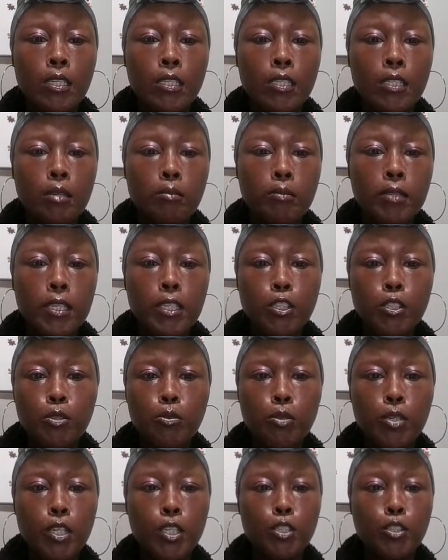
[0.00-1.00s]
some things
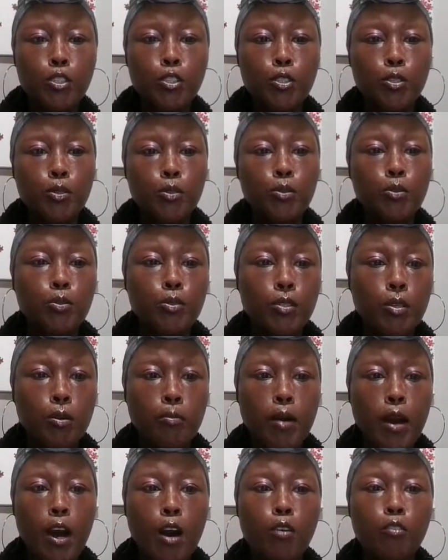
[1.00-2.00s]
you can do,
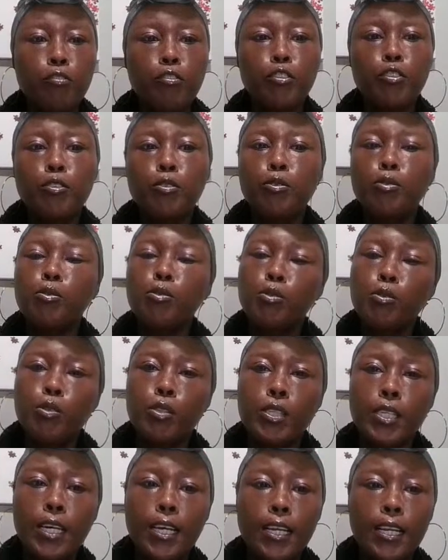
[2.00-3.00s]
some powerful
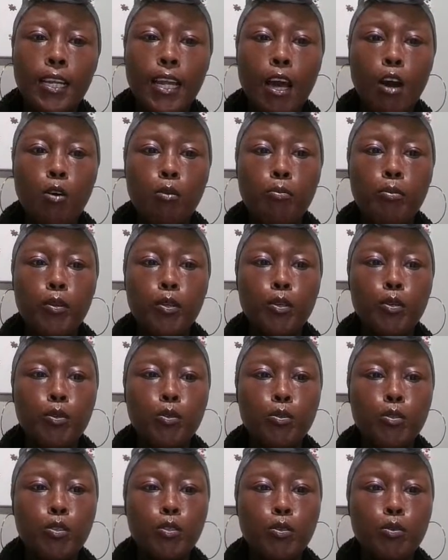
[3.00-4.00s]
tools in helping
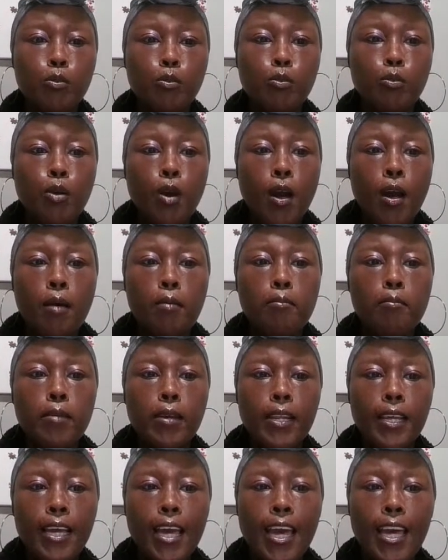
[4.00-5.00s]
you to
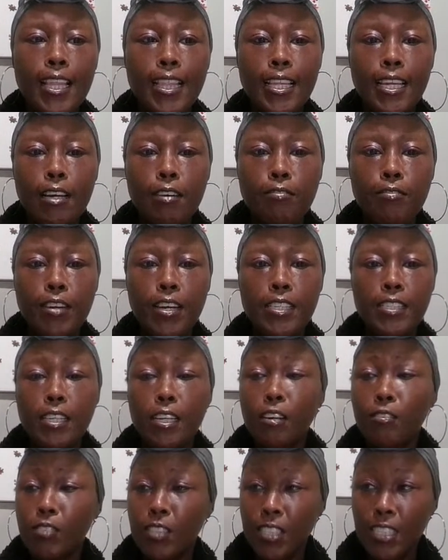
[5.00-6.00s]
mitigate the effects
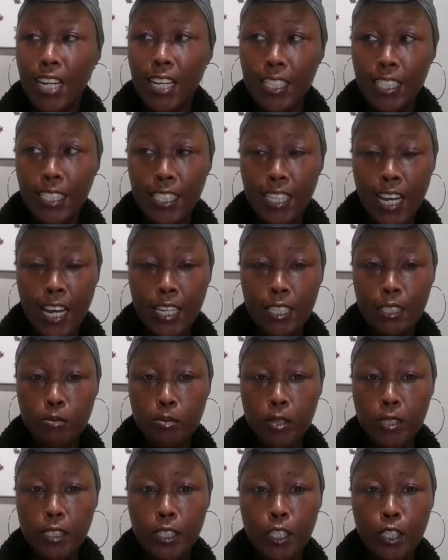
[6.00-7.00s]
of the challenging
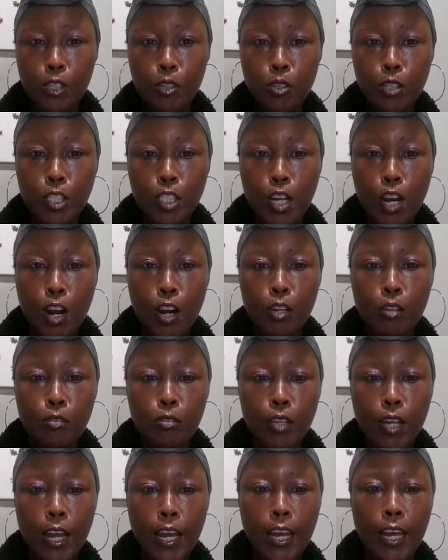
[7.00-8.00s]
aspects in your chart.
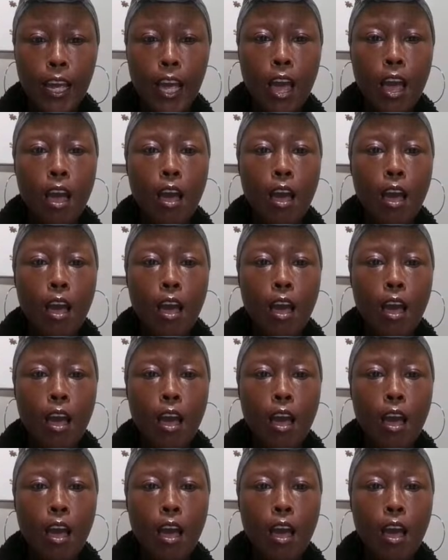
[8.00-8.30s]
Okay.